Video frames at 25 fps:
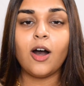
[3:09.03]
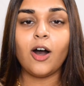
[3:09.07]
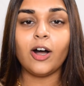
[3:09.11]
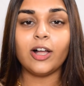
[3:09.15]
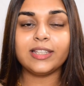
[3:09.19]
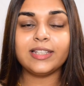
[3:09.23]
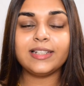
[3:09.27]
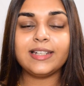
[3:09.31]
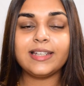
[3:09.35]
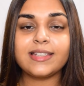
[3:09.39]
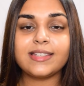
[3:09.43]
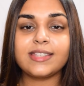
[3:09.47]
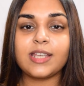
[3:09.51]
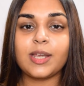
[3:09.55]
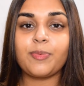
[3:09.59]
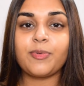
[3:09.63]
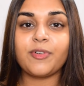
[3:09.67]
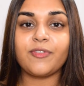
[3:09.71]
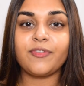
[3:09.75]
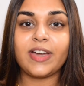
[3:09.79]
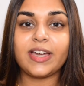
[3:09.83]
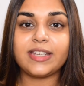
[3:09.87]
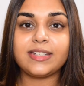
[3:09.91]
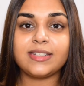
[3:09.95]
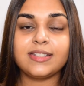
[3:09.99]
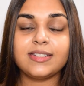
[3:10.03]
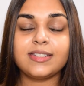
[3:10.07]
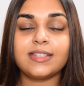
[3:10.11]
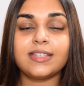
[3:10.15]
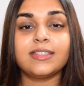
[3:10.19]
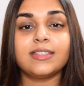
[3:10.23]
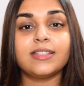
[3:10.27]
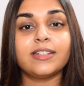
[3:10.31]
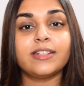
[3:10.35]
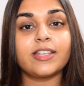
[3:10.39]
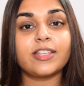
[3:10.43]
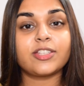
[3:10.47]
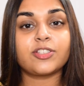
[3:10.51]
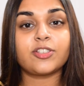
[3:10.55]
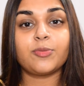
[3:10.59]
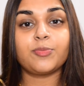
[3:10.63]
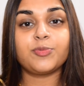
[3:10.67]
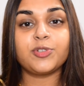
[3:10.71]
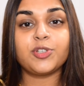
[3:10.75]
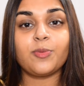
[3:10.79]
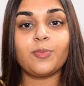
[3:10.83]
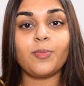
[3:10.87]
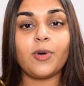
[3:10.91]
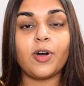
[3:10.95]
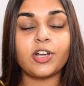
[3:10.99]
All the links are provided in the
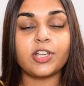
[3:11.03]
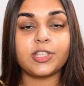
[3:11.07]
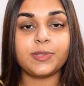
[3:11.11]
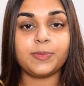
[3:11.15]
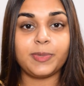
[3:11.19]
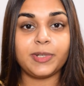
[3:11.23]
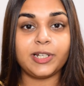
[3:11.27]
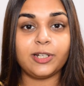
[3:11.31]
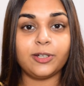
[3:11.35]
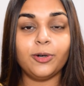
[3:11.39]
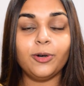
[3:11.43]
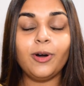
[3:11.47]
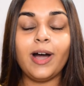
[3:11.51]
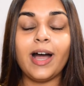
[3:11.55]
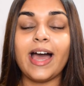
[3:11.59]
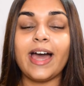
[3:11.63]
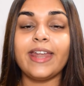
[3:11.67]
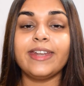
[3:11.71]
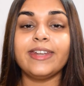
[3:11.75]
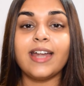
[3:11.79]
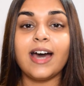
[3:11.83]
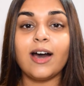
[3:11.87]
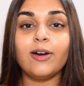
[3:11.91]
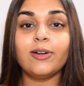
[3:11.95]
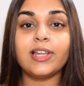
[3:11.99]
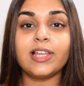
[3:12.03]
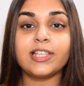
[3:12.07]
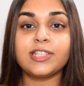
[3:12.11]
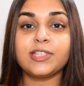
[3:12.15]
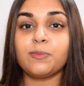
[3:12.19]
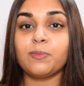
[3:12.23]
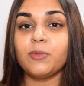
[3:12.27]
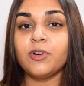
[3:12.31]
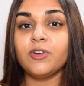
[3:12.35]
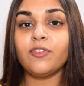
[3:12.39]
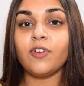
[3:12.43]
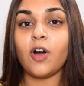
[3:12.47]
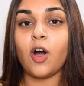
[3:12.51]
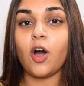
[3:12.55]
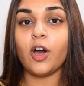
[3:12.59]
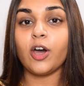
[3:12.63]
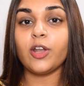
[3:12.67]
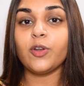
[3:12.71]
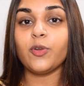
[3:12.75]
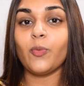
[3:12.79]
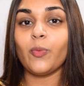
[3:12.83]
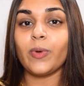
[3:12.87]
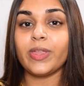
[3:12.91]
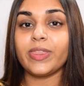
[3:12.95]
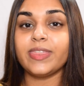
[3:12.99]
description box below, and now let's move
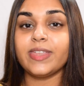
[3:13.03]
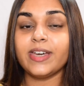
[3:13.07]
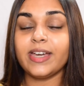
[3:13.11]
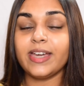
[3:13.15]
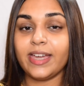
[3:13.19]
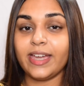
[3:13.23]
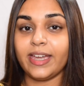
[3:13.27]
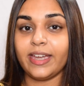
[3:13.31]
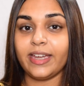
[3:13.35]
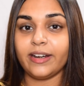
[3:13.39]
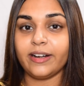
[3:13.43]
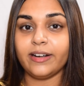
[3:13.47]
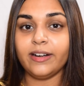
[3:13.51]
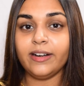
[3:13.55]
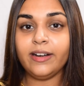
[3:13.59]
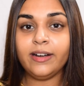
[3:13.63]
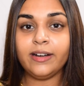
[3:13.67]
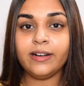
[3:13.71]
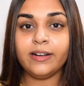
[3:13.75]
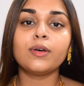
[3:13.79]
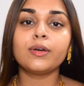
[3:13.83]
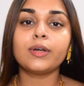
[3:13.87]
on with the hair.